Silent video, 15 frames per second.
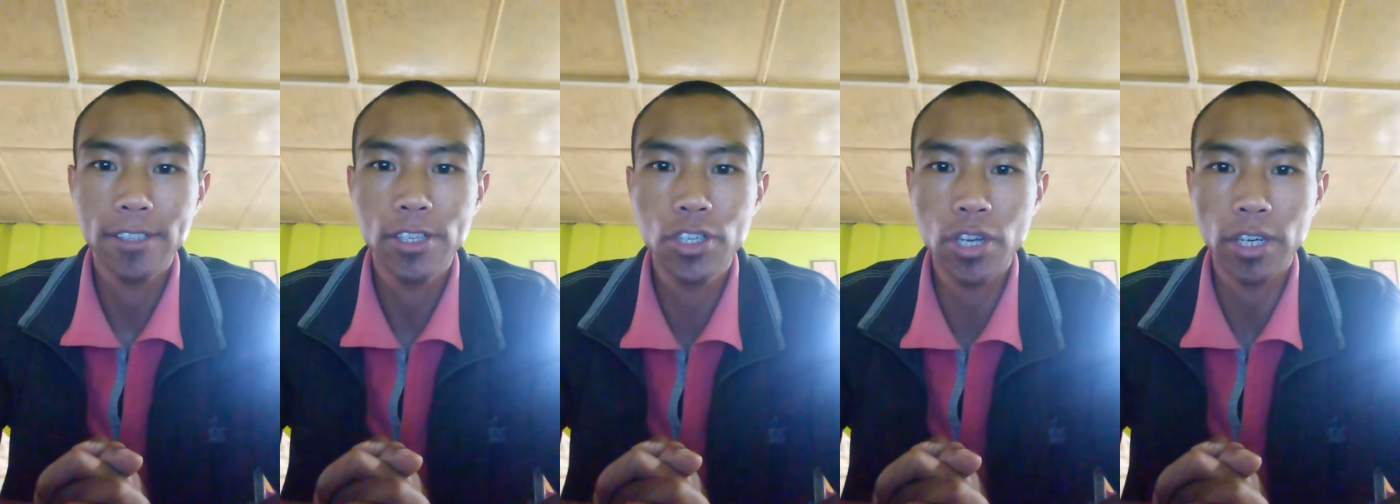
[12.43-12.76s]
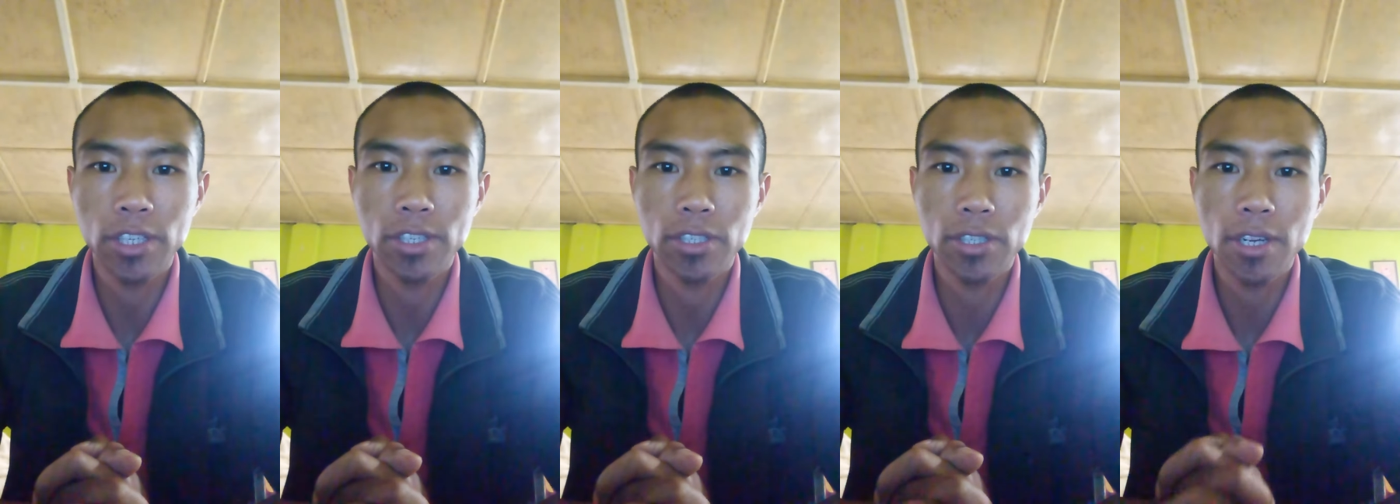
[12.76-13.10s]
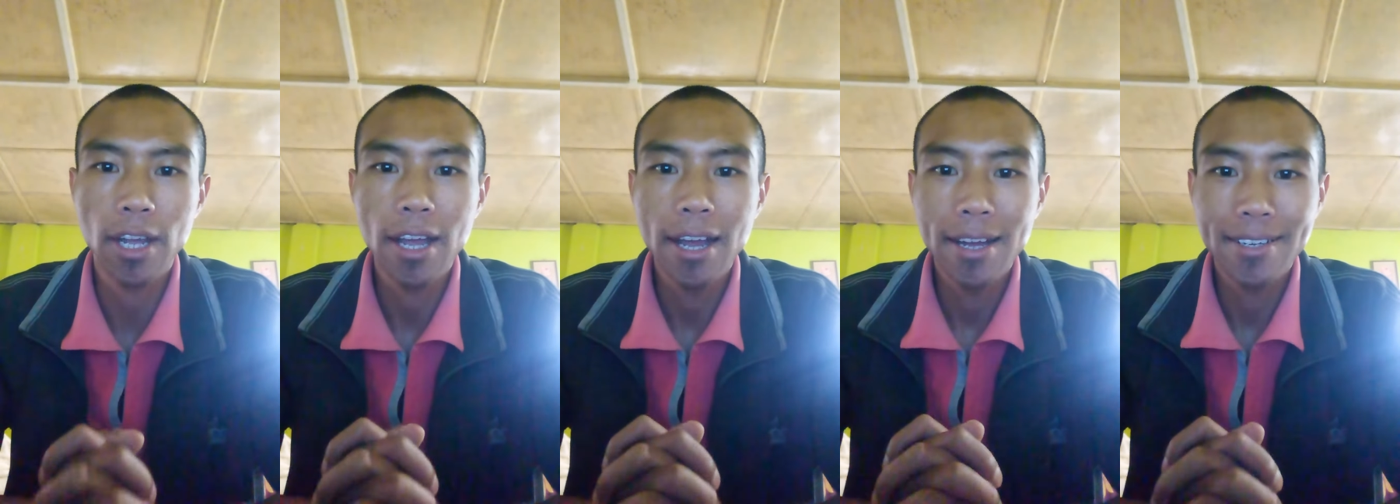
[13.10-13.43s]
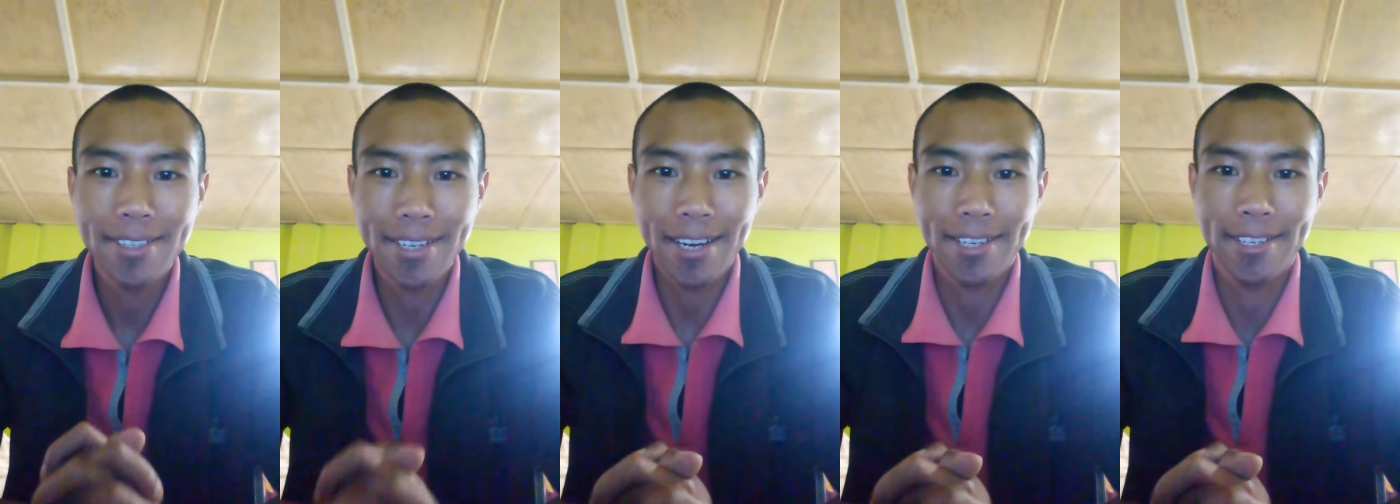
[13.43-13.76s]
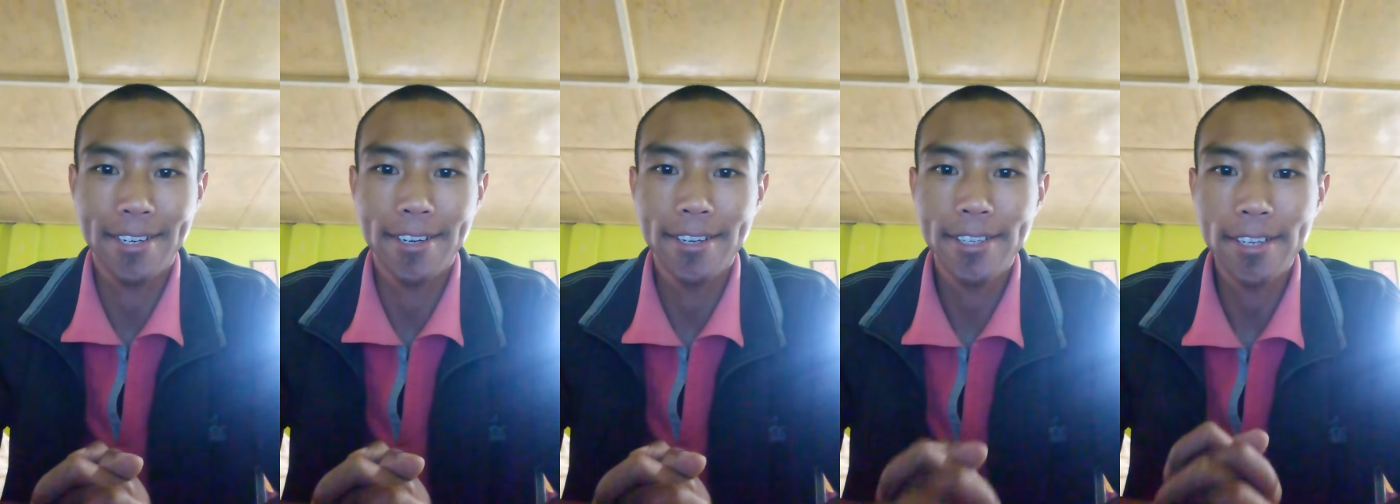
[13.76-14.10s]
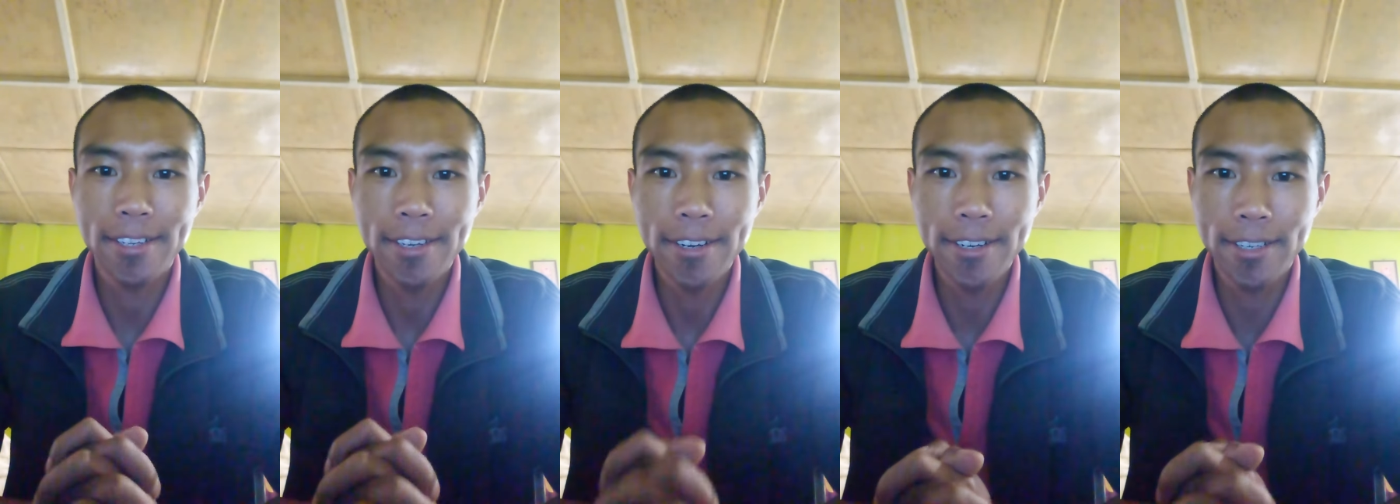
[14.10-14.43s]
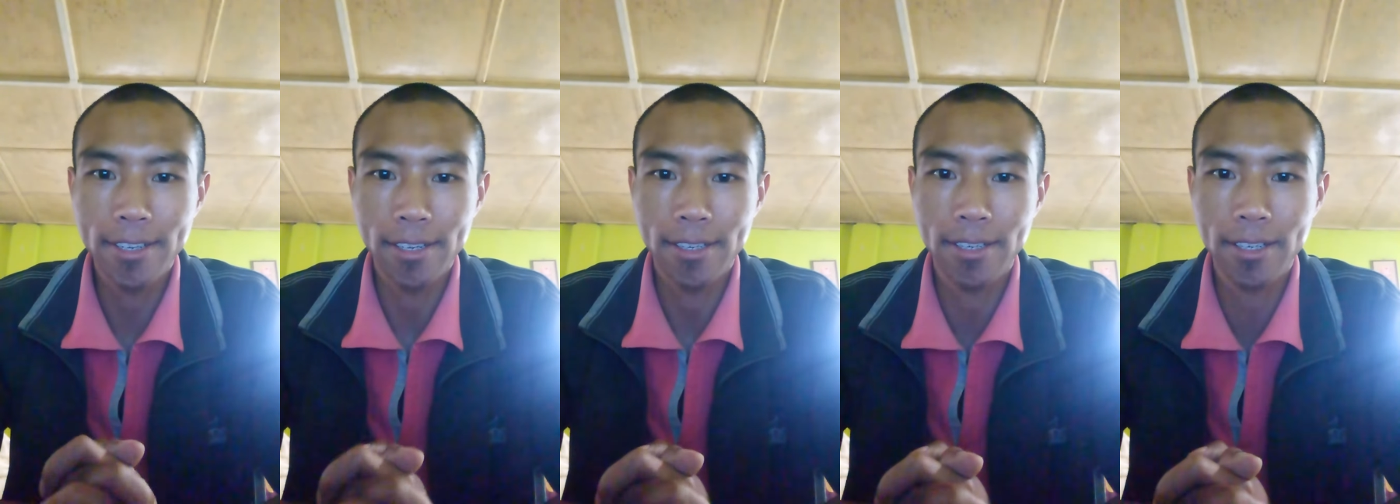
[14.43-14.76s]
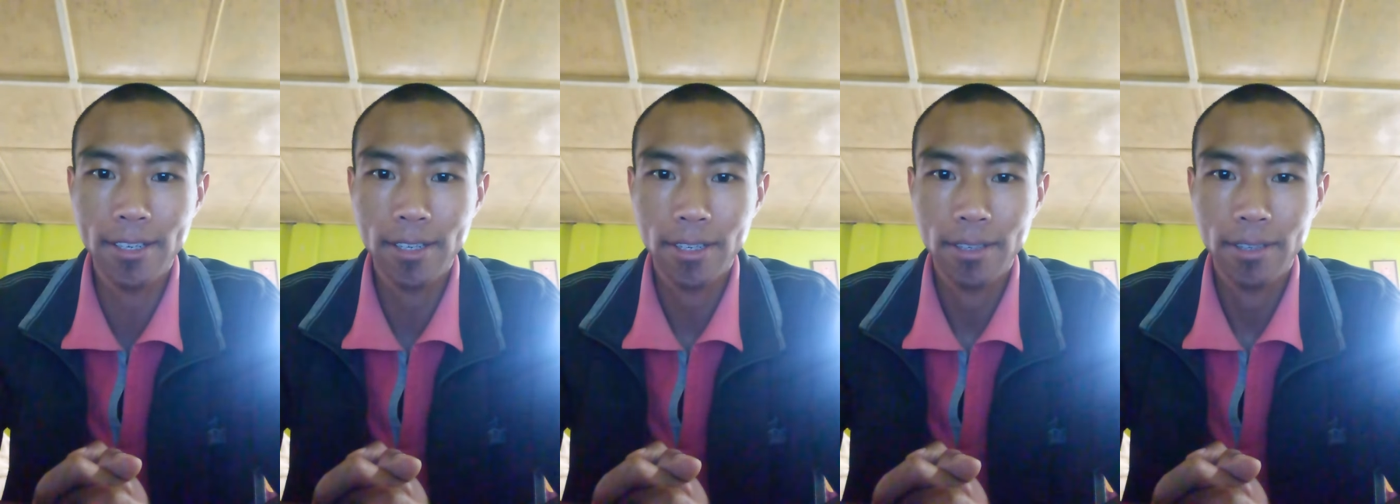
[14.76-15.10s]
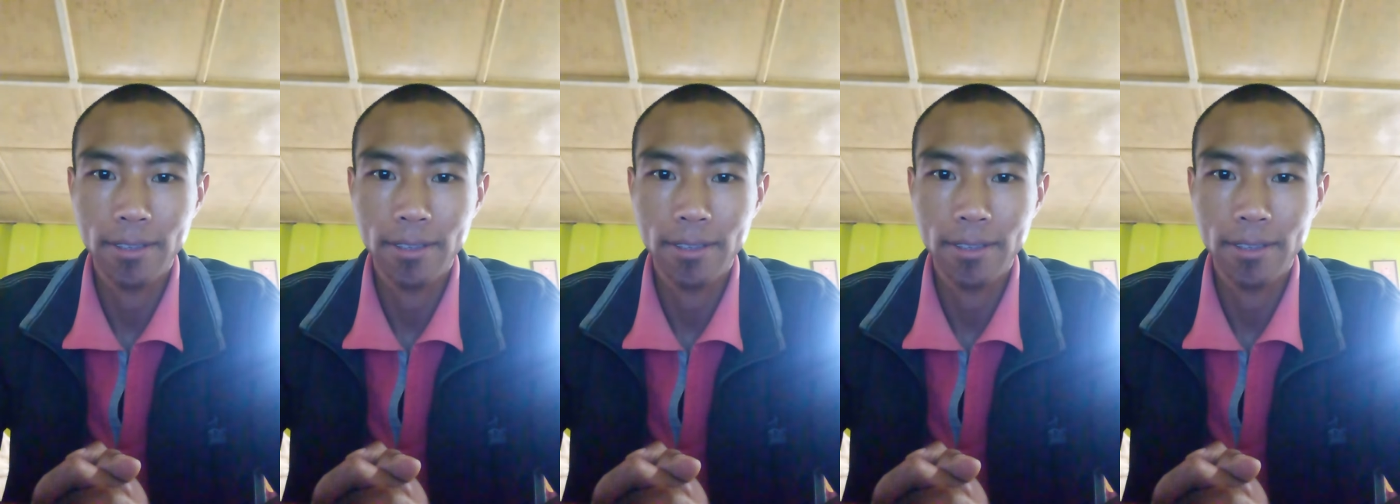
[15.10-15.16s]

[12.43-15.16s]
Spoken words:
such as doctors and nurses,